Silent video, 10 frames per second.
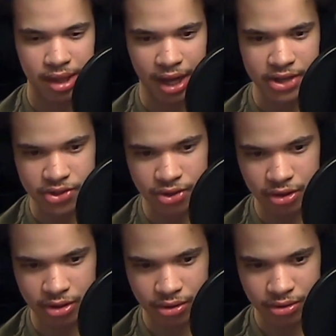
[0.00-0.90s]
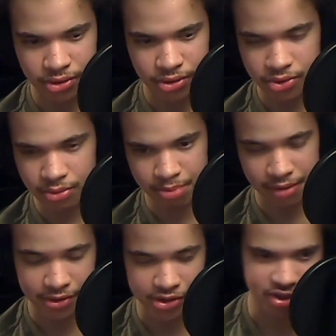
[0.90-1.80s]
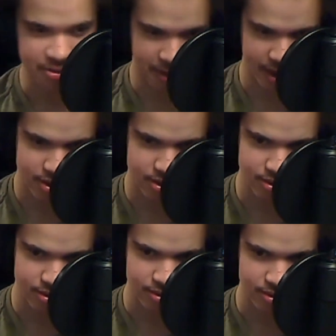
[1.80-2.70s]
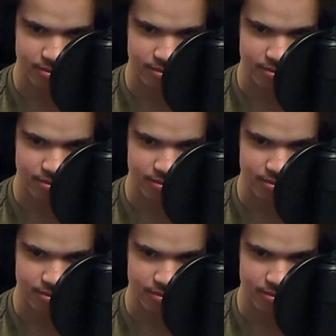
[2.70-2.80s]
I saw also Brit versus Japan's